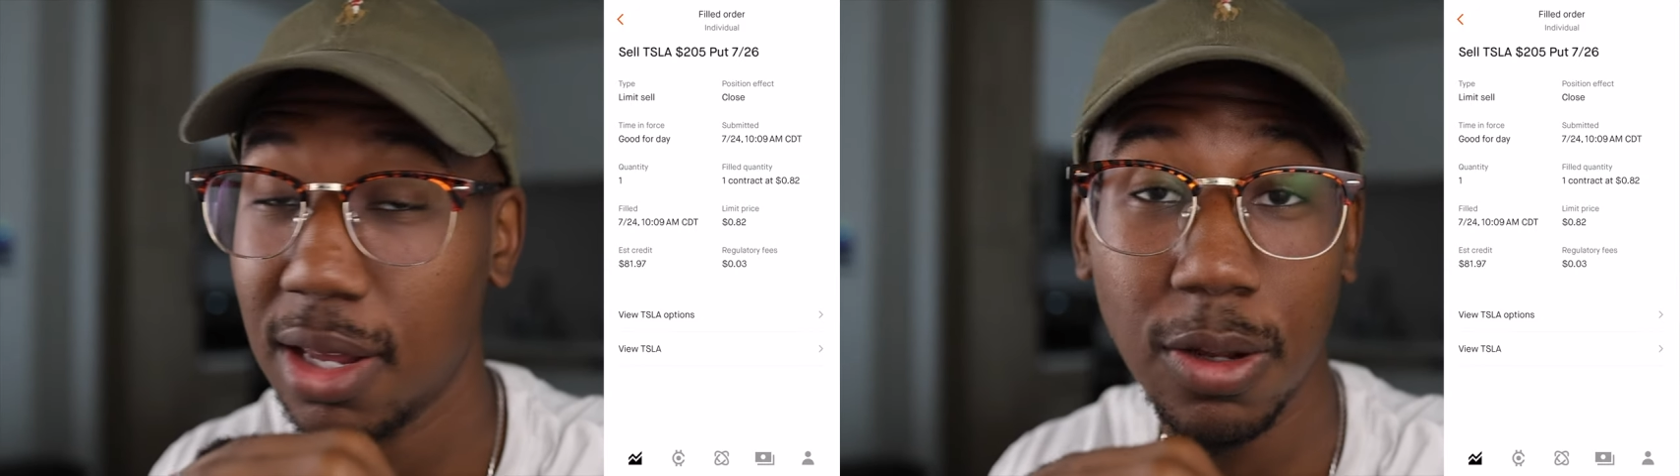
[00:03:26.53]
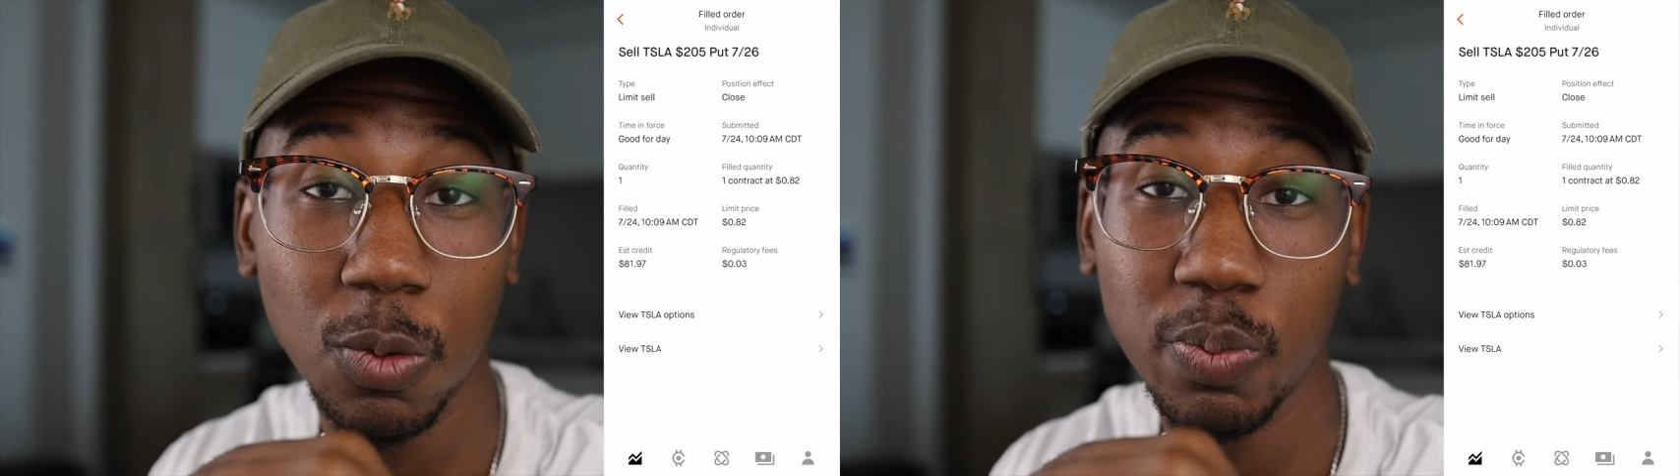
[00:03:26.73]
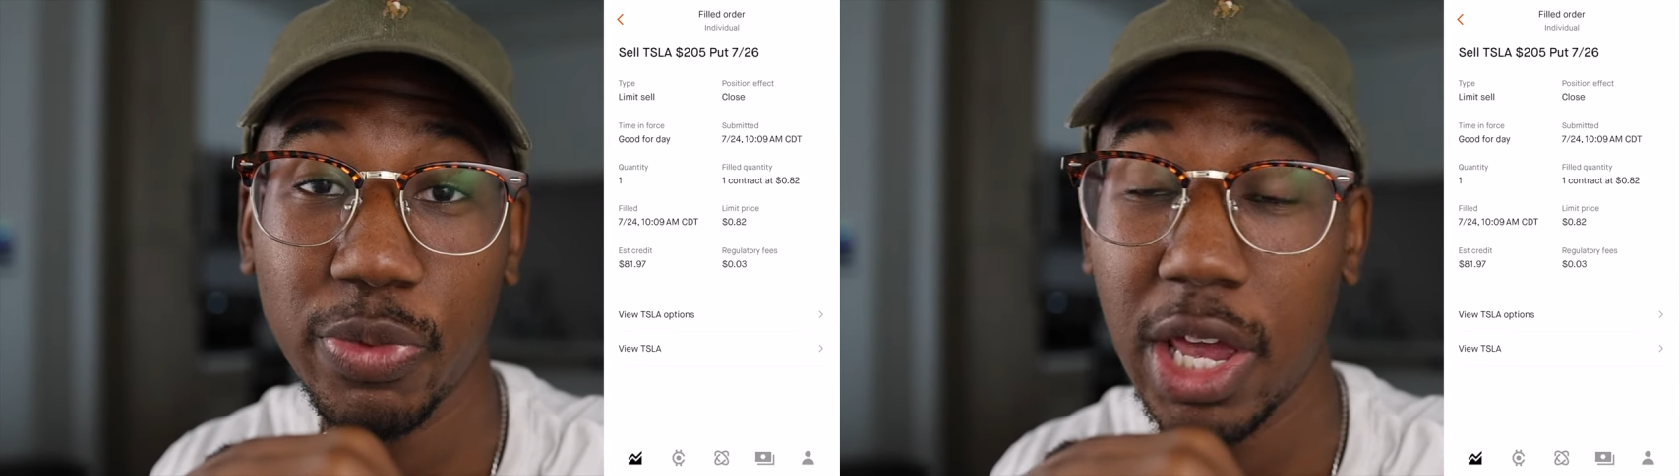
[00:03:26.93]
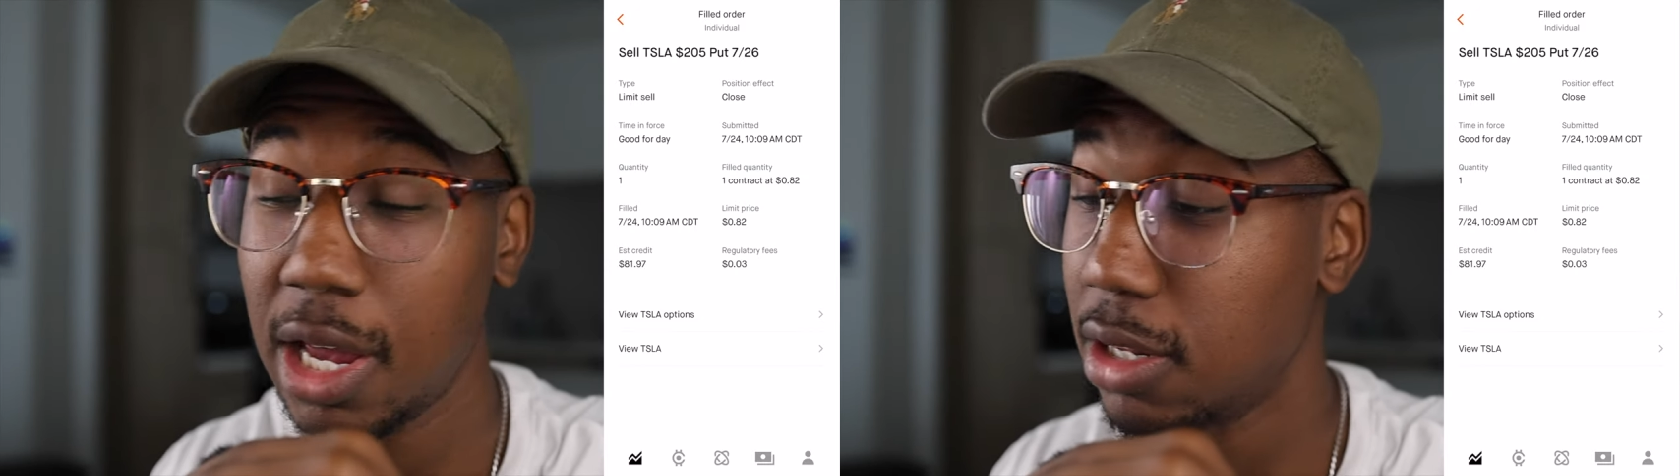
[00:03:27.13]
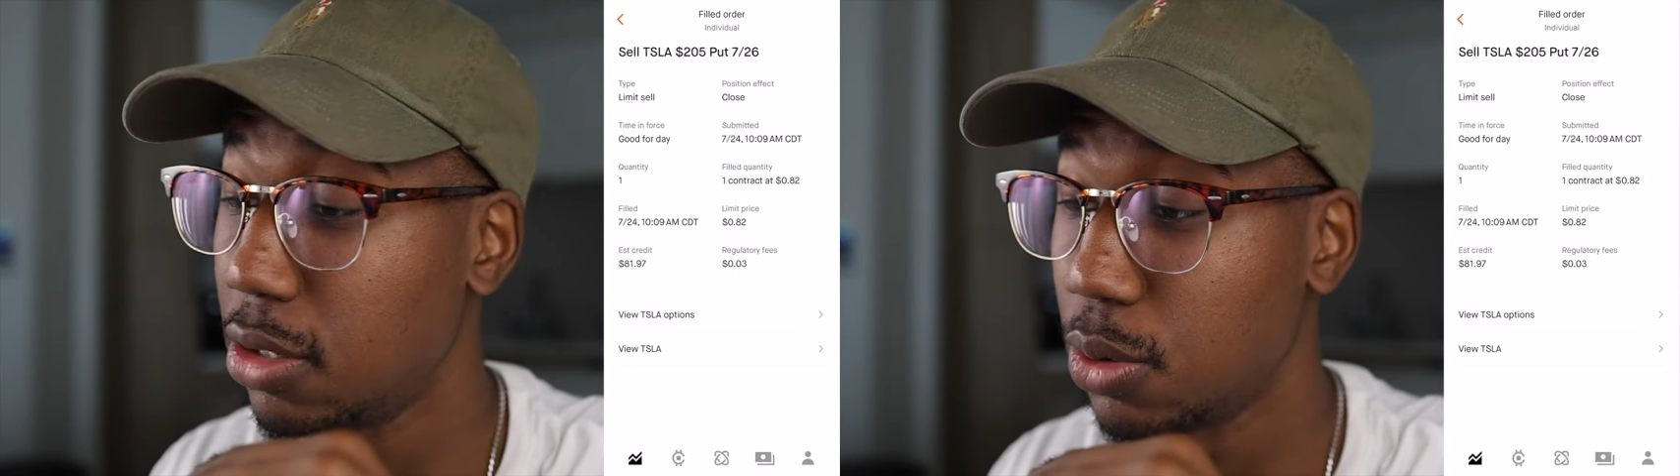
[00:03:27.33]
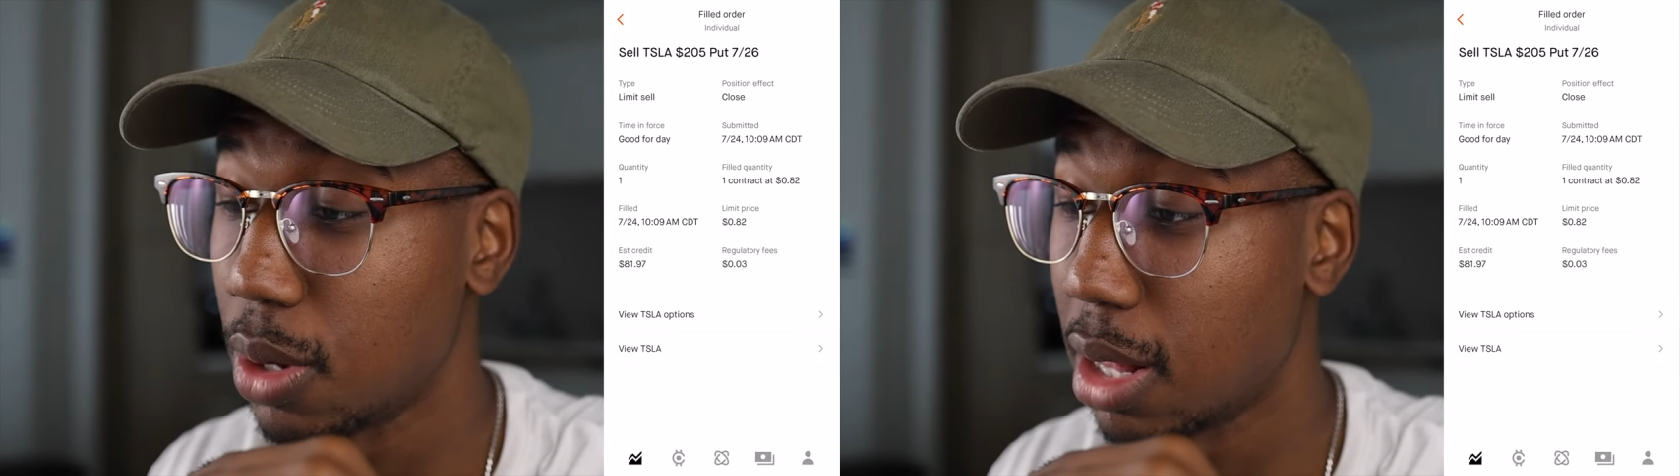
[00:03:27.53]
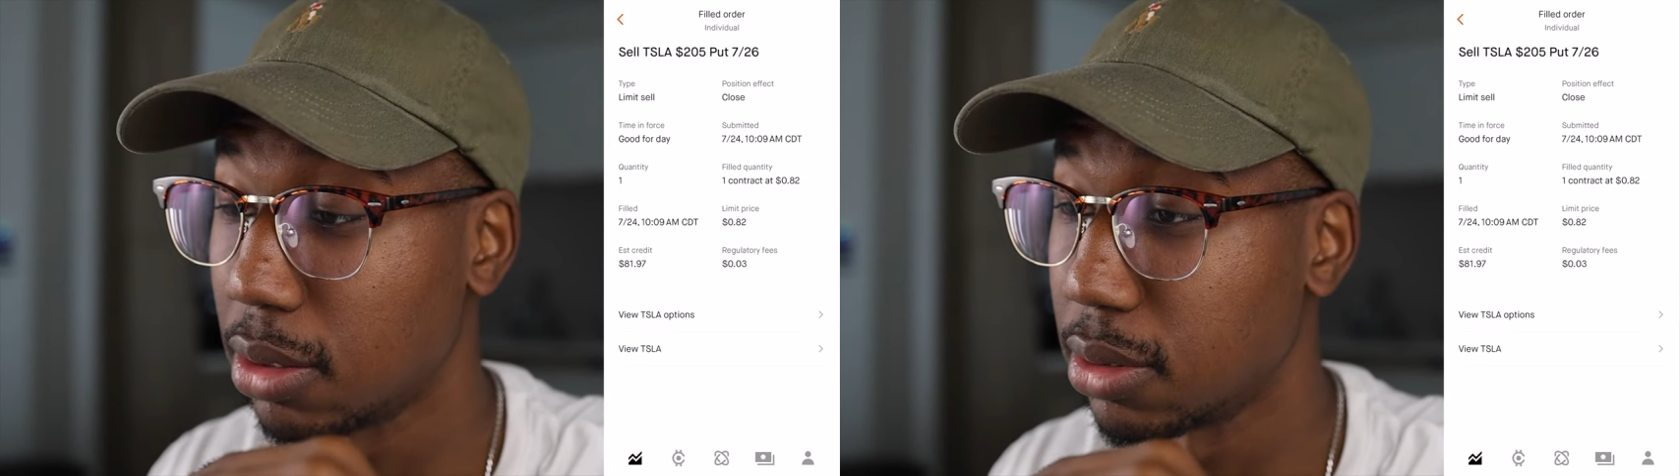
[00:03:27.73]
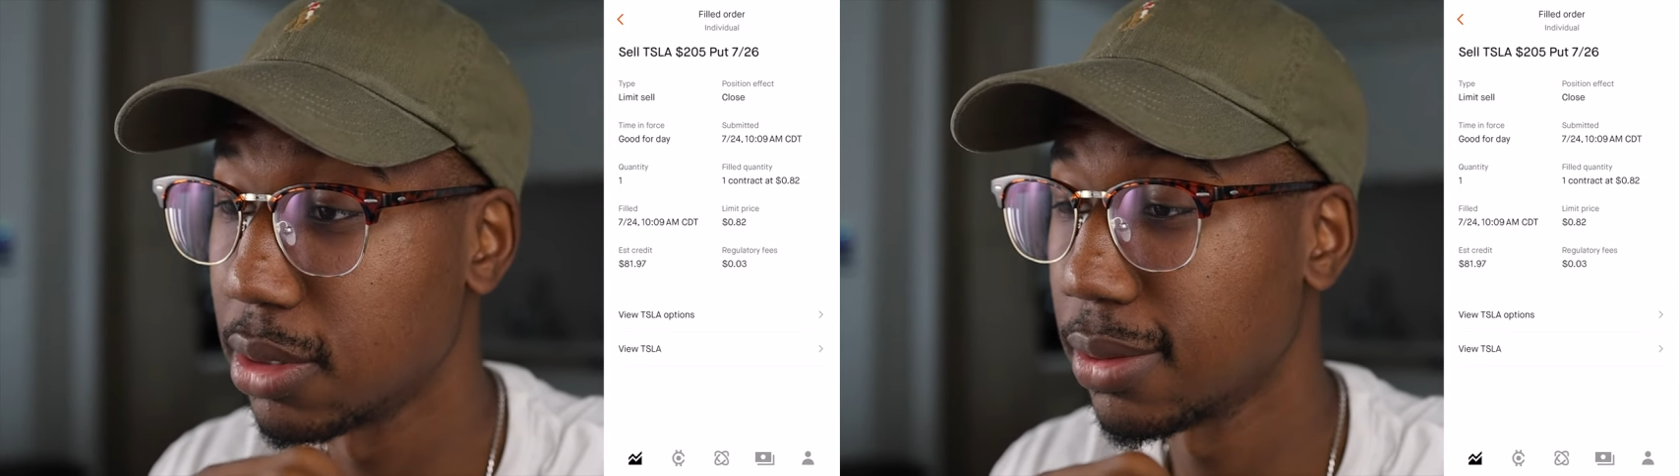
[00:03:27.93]
at eighty-two
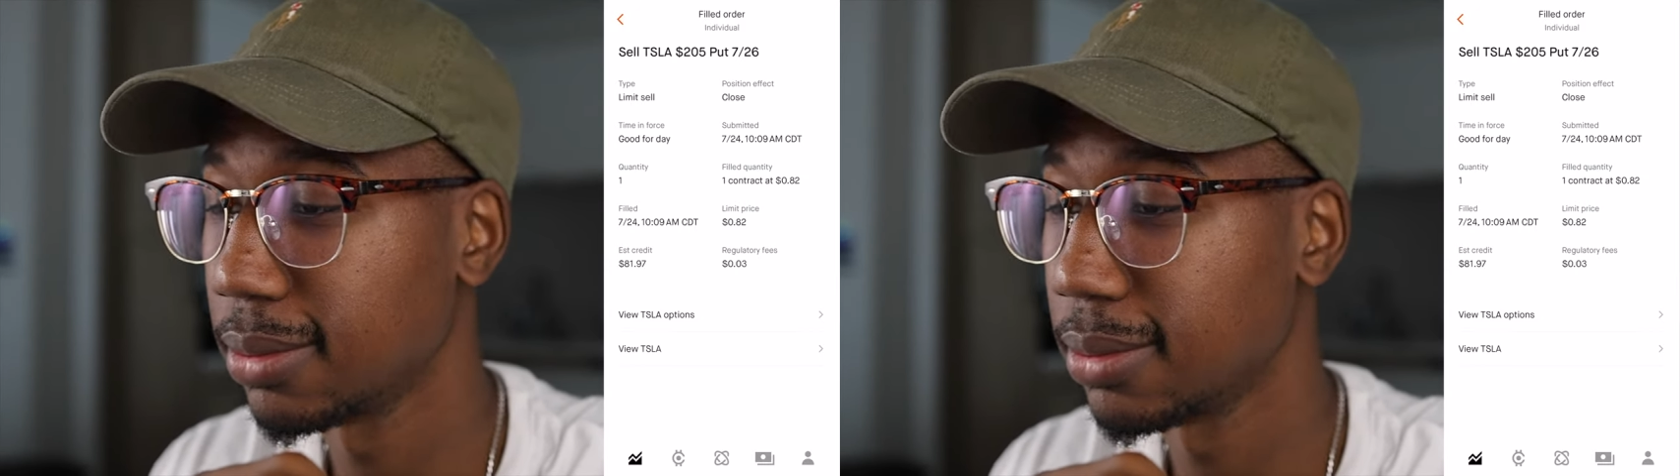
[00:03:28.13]
dollars.